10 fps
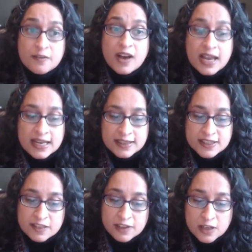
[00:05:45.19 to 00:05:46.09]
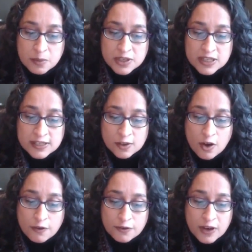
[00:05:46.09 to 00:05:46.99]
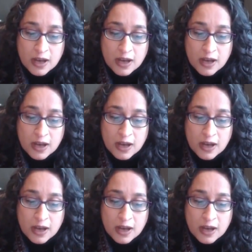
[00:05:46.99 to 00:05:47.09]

violate the civil liberties of